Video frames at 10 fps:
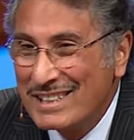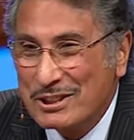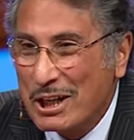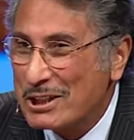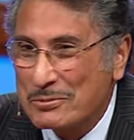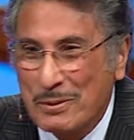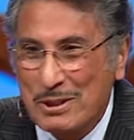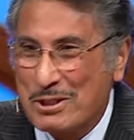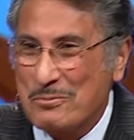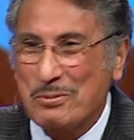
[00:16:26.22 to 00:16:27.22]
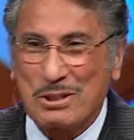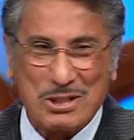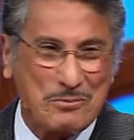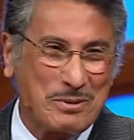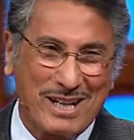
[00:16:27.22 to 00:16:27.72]
Charles Spurgeon puts
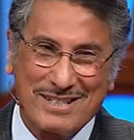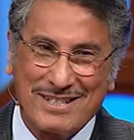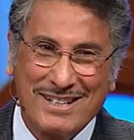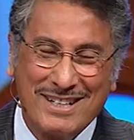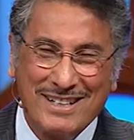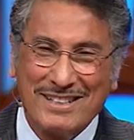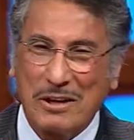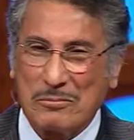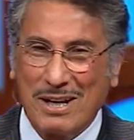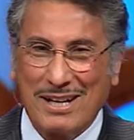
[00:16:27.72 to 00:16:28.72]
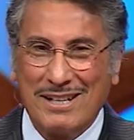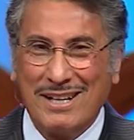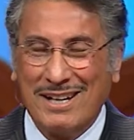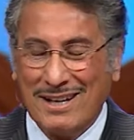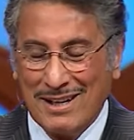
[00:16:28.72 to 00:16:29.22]
it best. That man
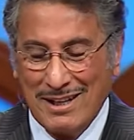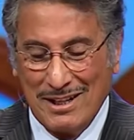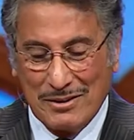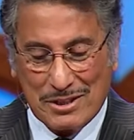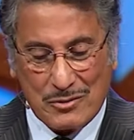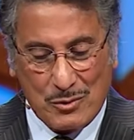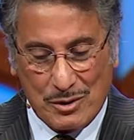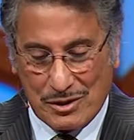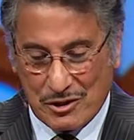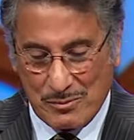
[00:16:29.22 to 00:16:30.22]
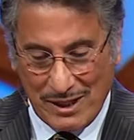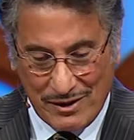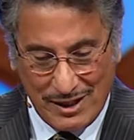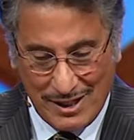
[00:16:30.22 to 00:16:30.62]
was a wordsmith.